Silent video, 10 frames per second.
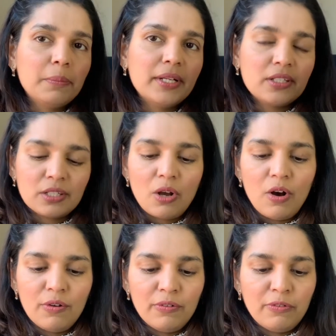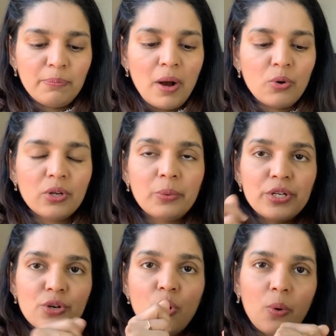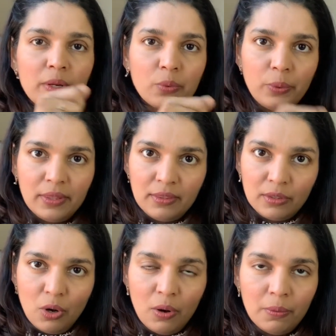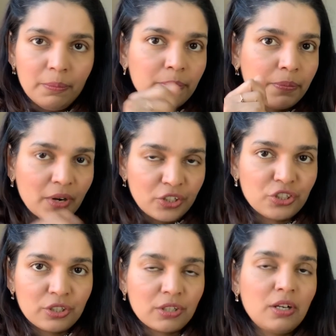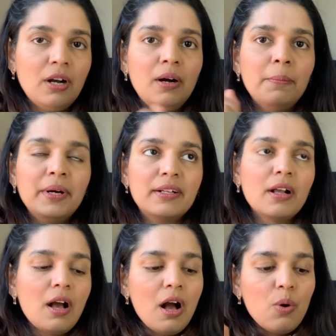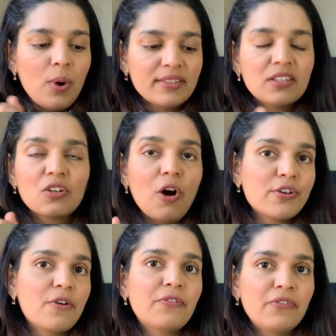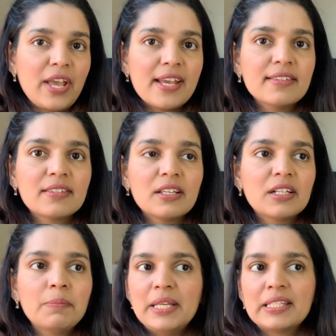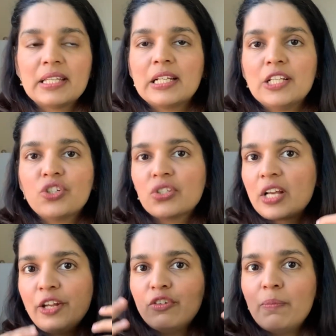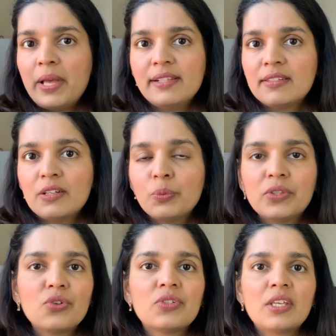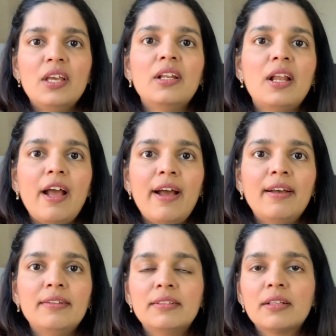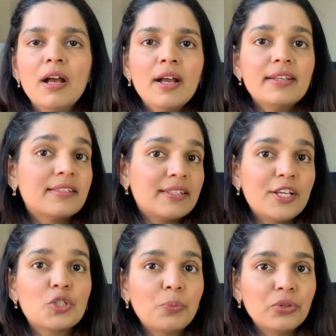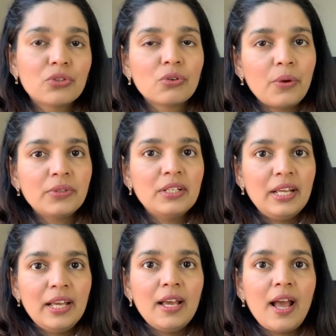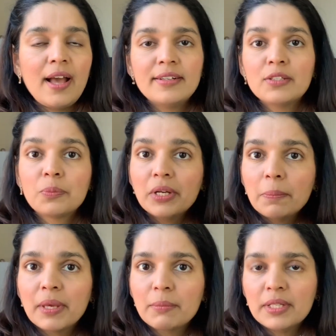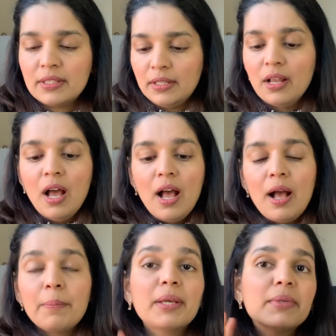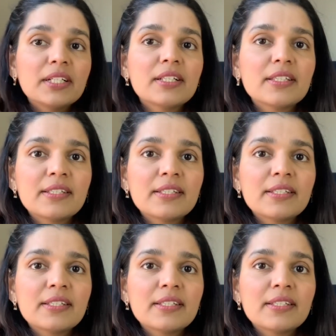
bit of powder when you go in with your brush, uh, but once it's on your face, it basically just kind of melts in with your skin and it stays put throughout the day. And it's pretty pigmented. Pigmented in the